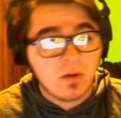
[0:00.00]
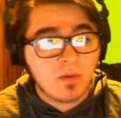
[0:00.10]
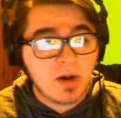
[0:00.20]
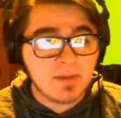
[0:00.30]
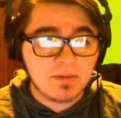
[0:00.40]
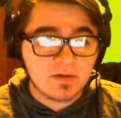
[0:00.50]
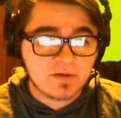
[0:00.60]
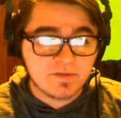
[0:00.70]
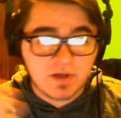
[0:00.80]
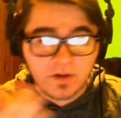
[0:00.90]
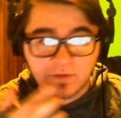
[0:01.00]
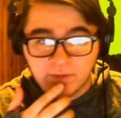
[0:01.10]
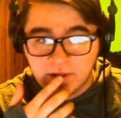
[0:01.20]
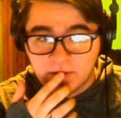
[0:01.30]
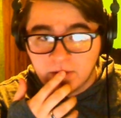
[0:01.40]
Well, maybe it's a video for
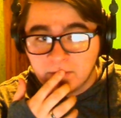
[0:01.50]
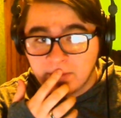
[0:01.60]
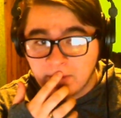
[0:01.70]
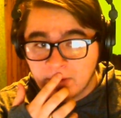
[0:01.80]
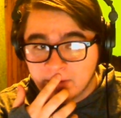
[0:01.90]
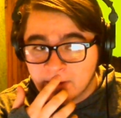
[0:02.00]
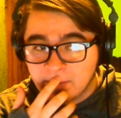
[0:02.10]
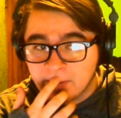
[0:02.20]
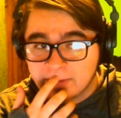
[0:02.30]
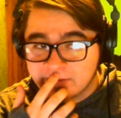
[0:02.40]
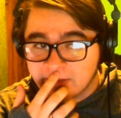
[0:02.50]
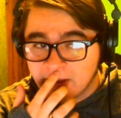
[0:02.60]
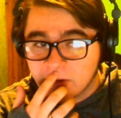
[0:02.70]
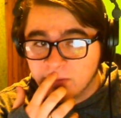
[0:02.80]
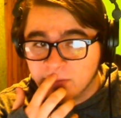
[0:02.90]
me to do. Maybe I'll talk about the
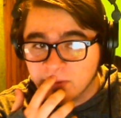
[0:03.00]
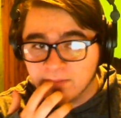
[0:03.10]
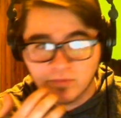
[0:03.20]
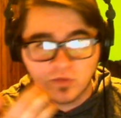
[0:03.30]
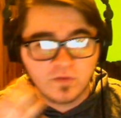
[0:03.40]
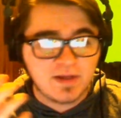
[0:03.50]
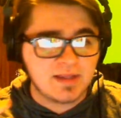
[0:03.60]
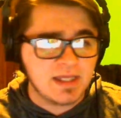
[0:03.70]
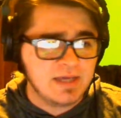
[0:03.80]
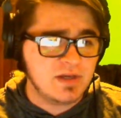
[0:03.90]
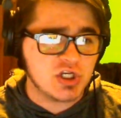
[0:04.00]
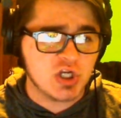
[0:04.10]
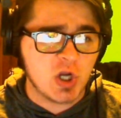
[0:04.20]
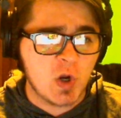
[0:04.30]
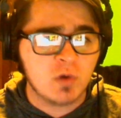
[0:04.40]
Sly Cooper movie, TV
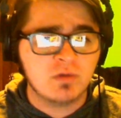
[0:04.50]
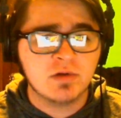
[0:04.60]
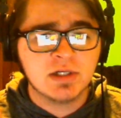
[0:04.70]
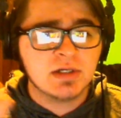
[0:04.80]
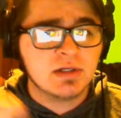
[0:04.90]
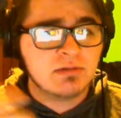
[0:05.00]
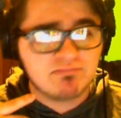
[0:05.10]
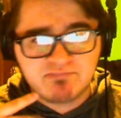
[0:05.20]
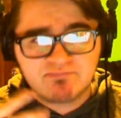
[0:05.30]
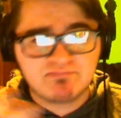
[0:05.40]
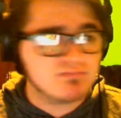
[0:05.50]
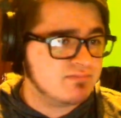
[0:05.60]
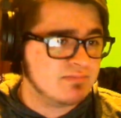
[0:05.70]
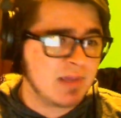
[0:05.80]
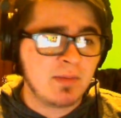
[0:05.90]
show.
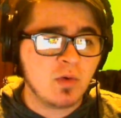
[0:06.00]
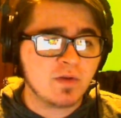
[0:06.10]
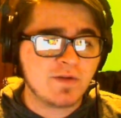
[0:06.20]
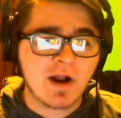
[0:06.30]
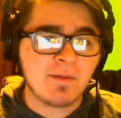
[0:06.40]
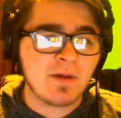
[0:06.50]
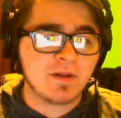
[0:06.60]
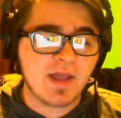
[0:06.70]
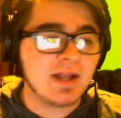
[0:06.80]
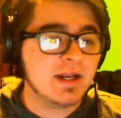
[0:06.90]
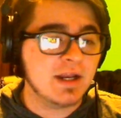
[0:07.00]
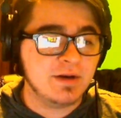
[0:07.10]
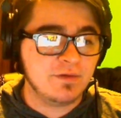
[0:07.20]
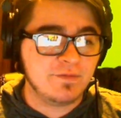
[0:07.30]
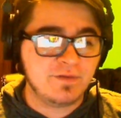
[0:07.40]
Maybe we'll talk about that in
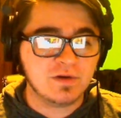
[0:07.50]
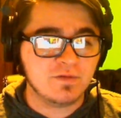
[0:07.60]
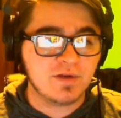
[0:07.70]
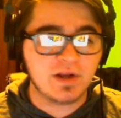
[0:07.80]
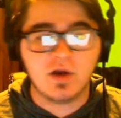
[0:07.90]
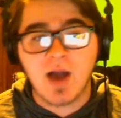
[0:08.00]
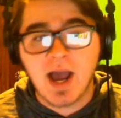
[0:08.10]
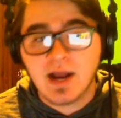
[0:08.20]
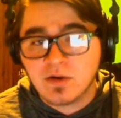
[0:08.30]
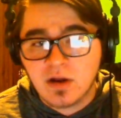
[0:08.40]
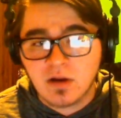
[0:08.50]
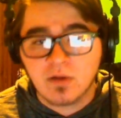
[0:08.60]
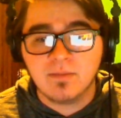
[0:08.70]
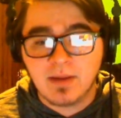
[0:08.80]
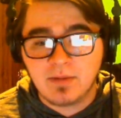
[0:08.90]
a future video. I don't
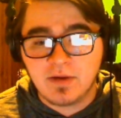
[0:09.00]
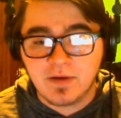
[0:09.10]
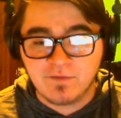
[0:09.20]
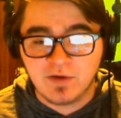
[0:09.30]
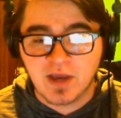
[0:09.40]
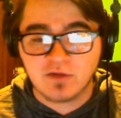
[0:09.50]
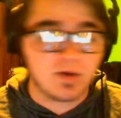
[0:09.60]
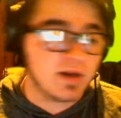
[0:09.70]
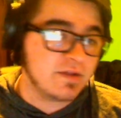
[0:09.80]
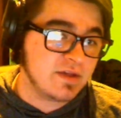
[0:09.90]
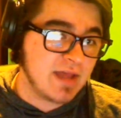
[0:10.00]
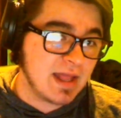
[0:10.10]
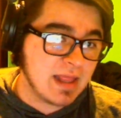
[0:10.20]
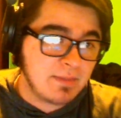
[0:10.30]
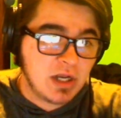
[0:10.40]
know. Maybe if you guys want to see
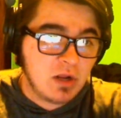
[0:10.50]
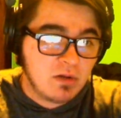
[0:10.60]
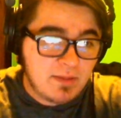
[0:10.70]
that, let me know.